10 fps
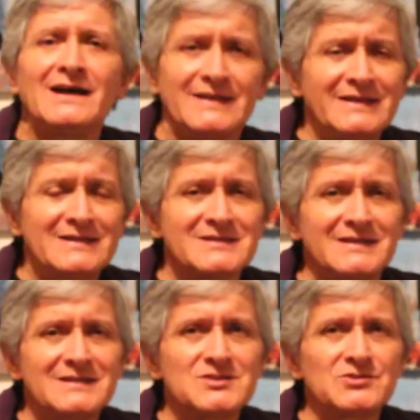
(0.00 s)
Yes, and
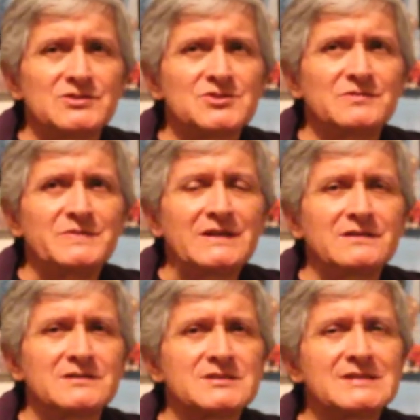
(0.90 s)
it's also
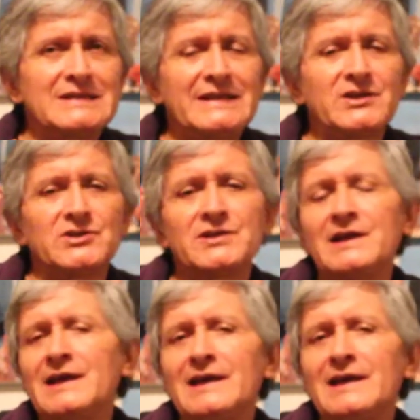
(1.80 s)
because silicon,